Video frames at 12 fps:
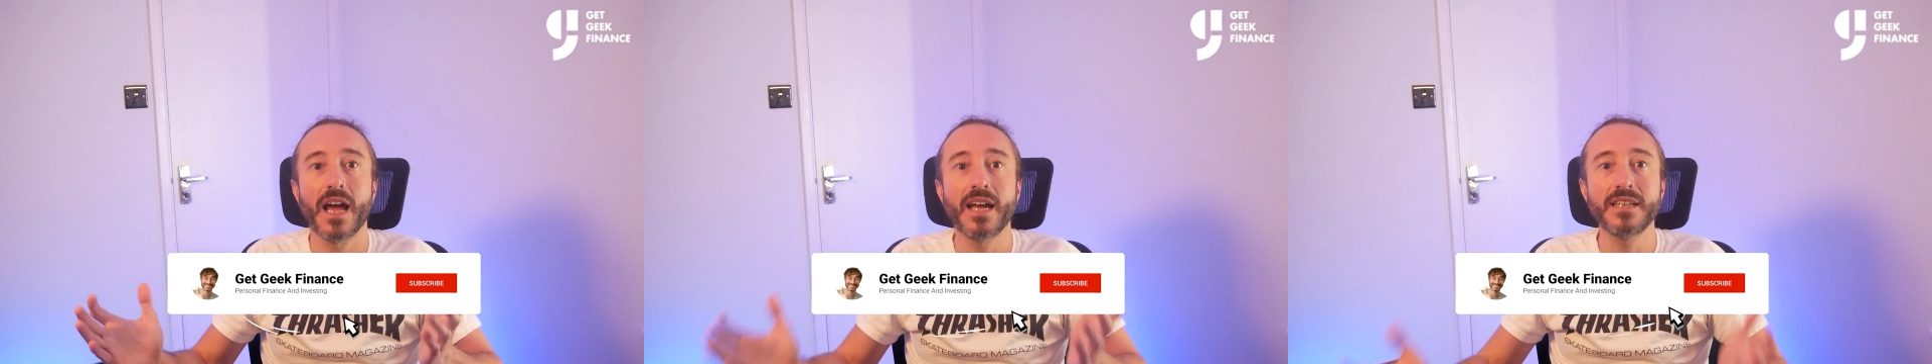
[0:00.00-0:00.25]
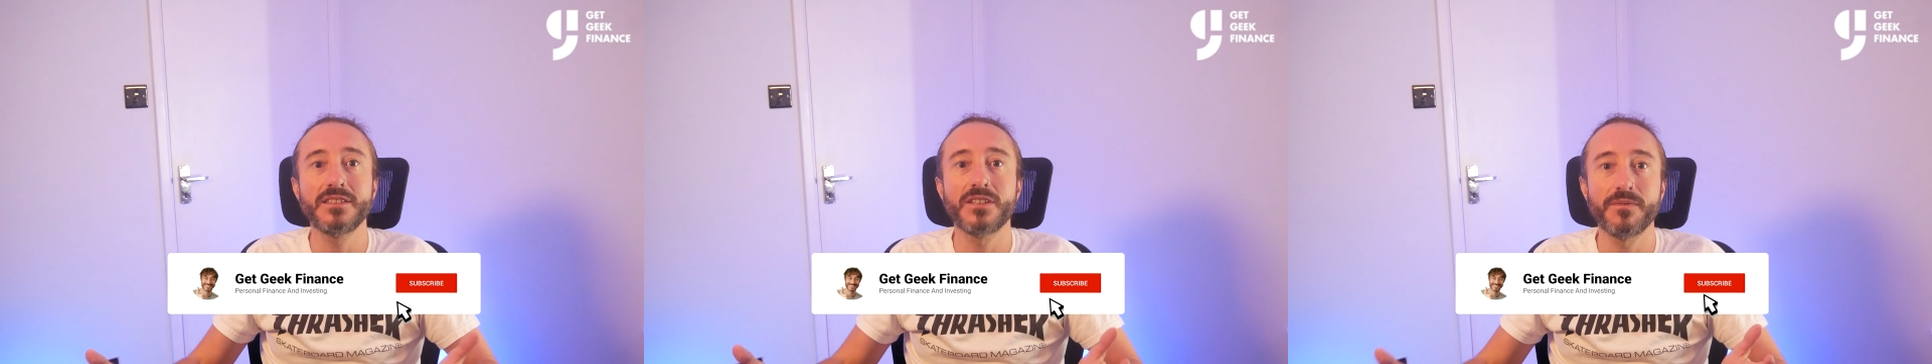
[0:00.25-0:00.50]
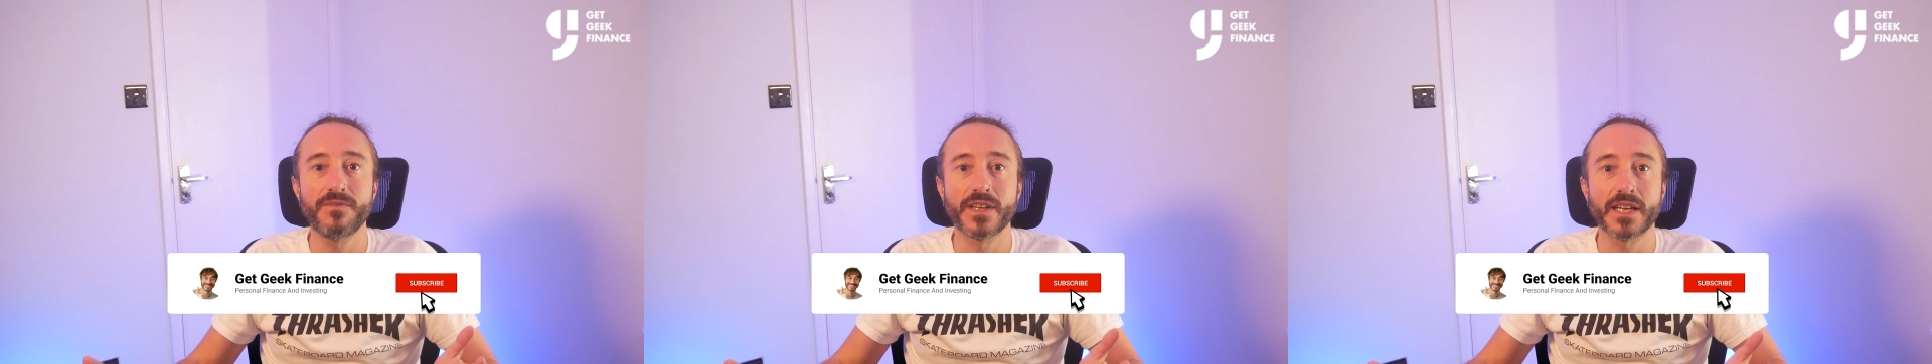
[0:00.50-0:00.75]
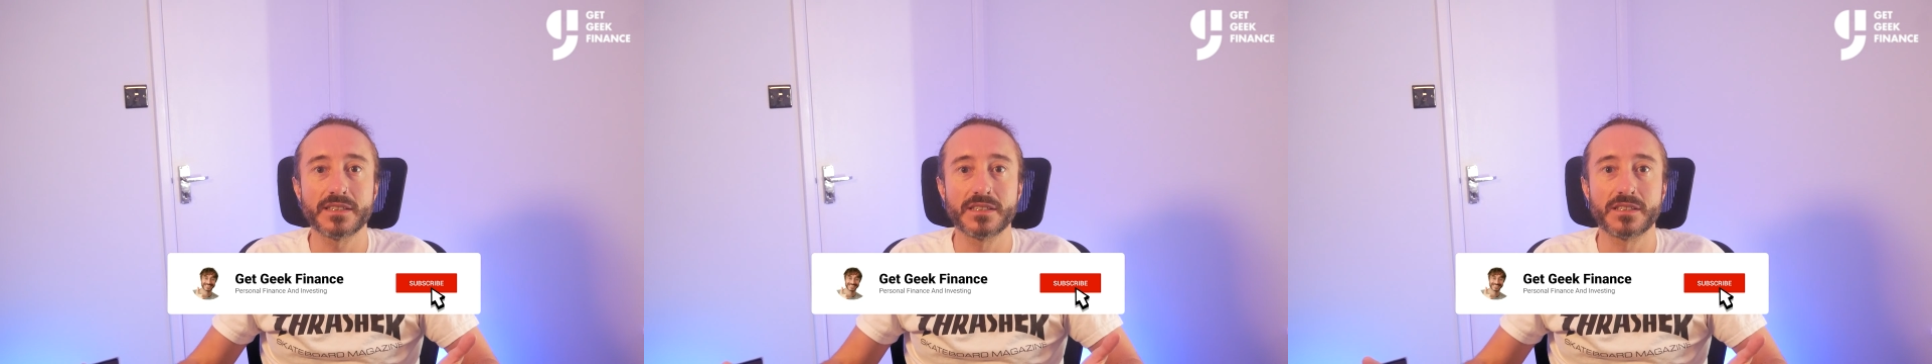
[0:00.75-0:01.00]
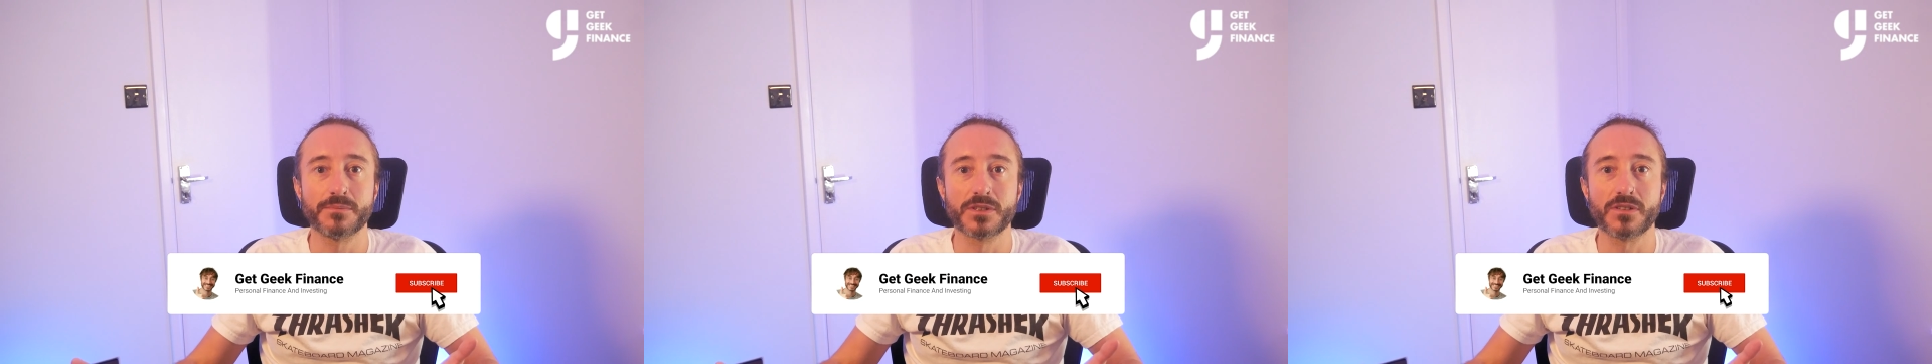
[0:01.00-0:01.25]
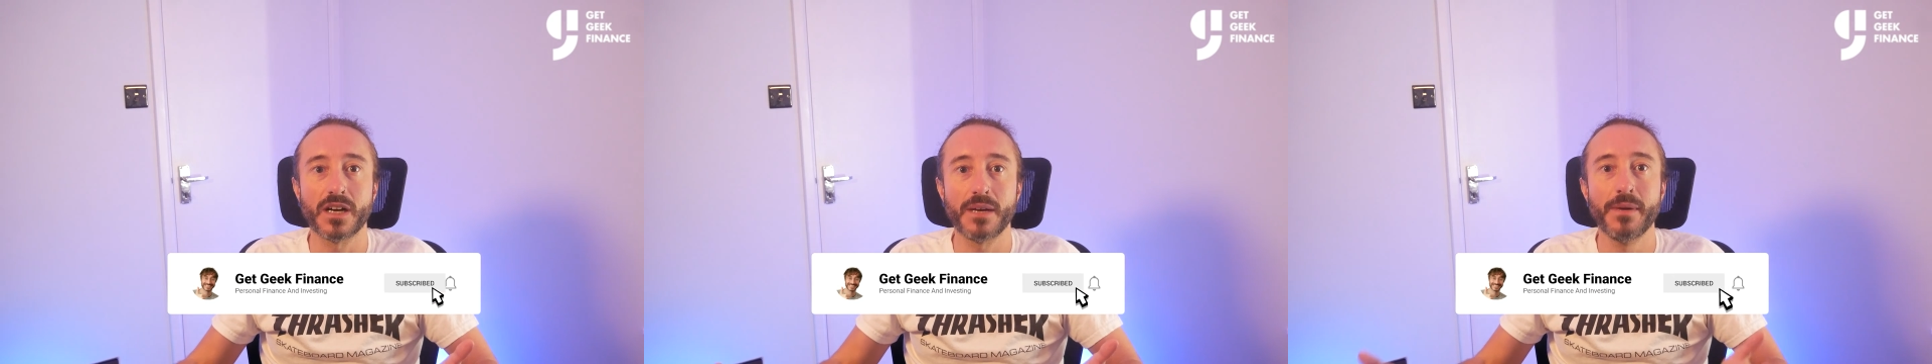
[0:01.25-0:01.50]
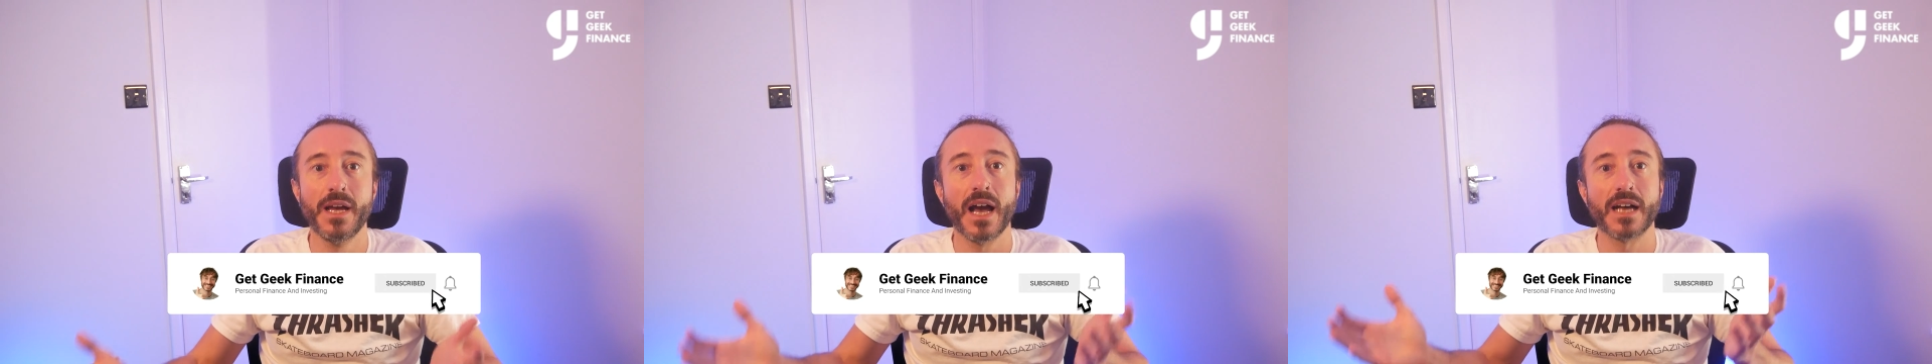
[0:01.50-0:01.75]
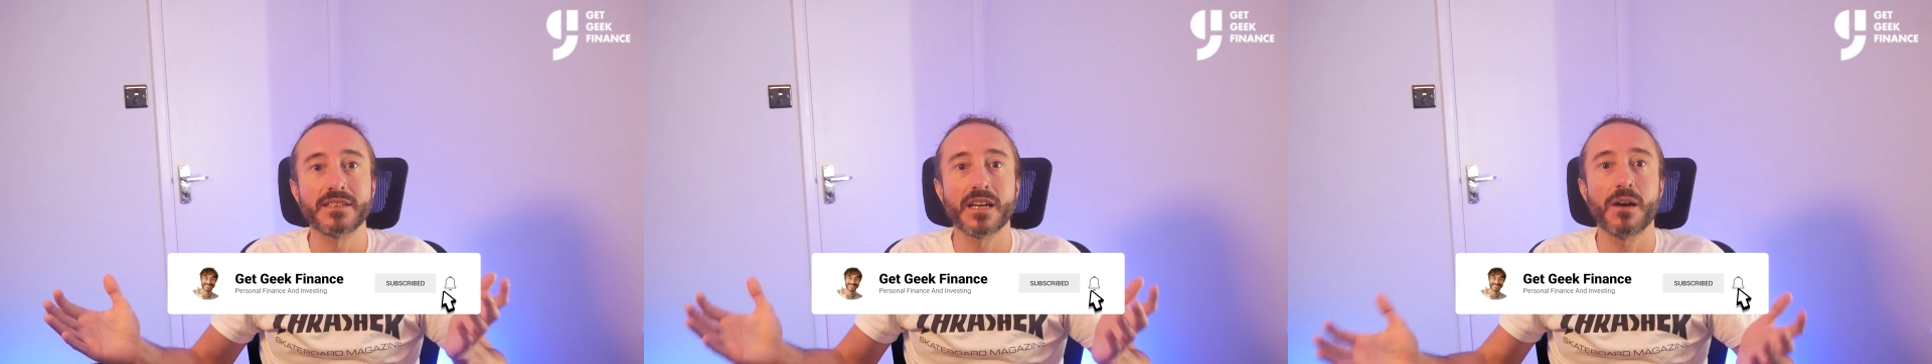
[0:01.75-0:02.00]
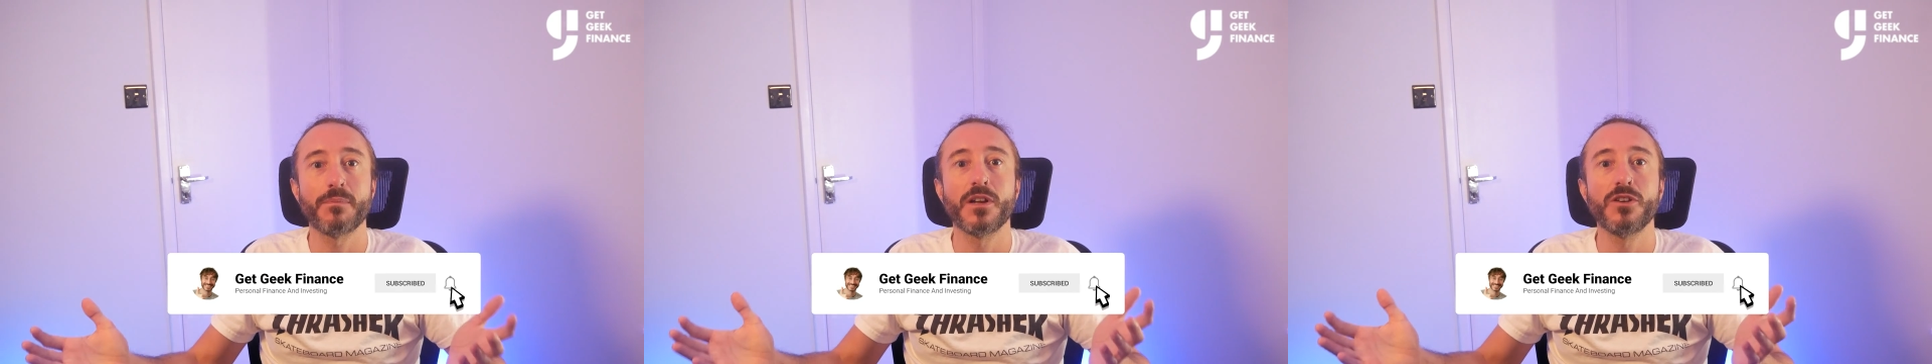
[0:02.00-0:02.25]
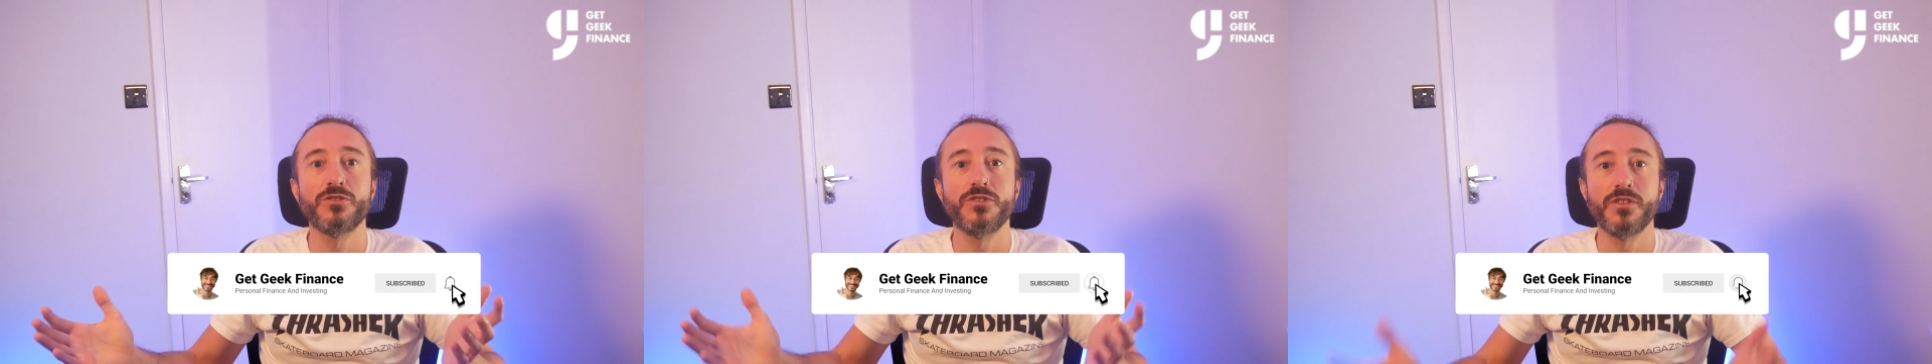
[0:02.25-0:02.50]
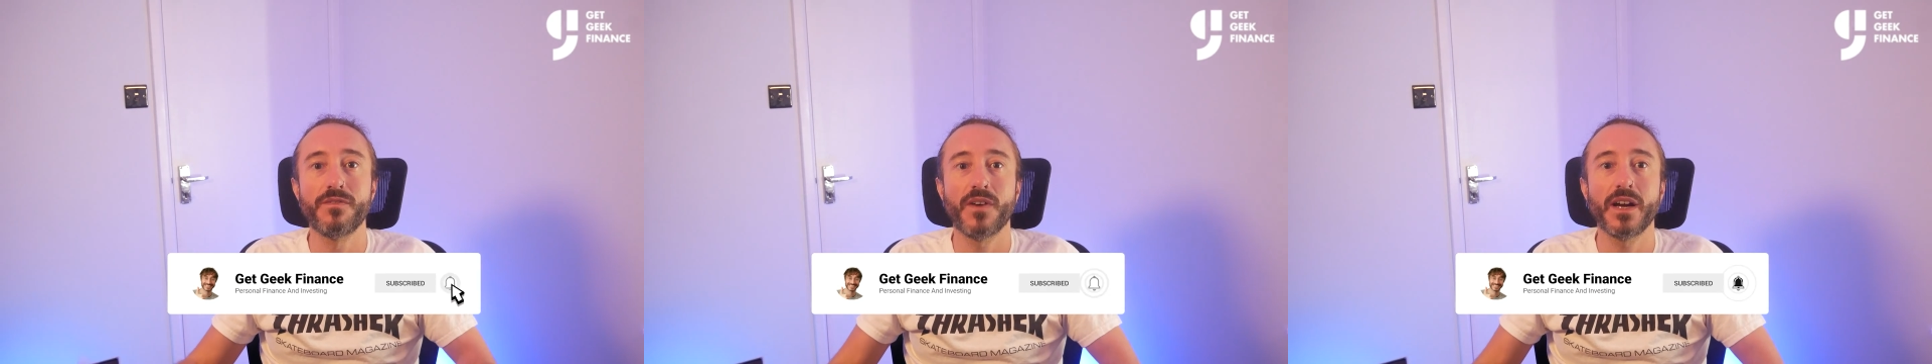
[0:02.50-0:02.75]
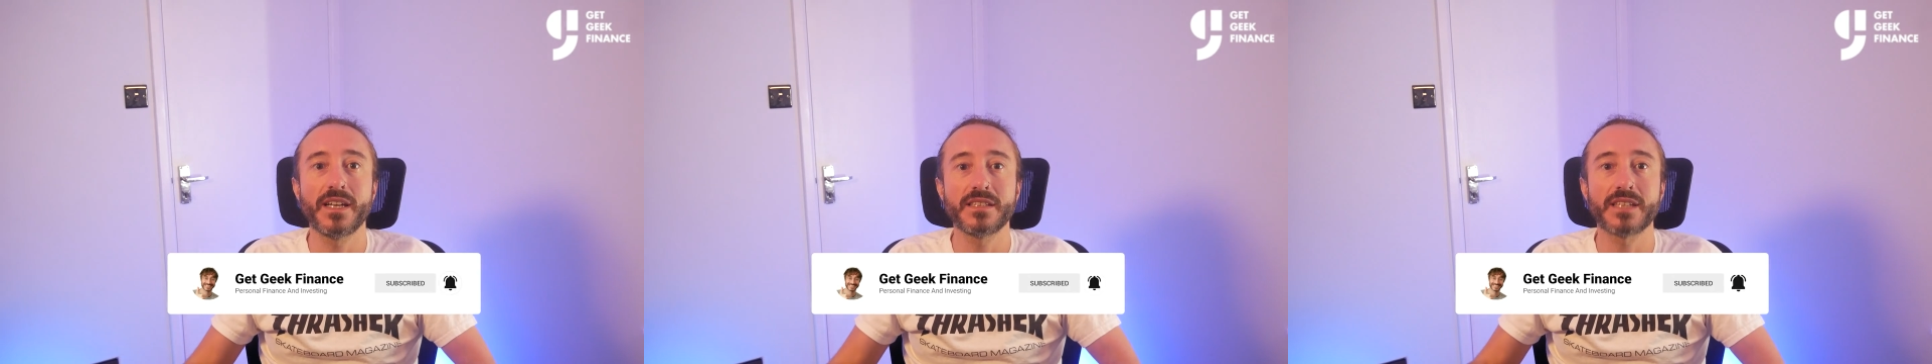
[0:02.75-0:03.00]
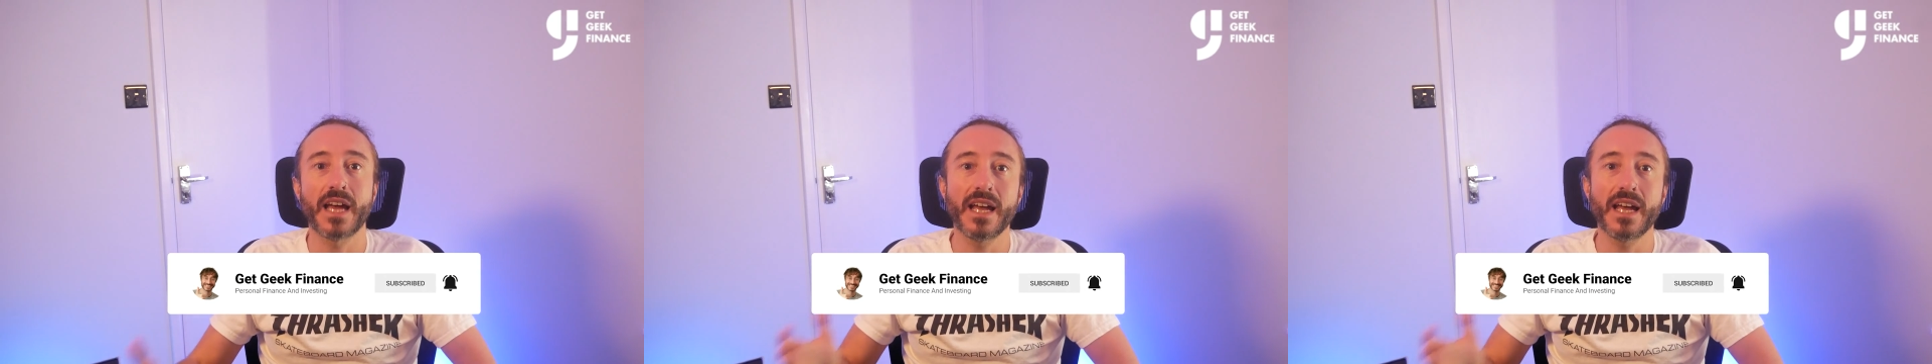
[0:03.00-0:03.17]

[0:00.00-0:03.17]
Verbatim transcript: and don't forget to subscribe, as I upload new finance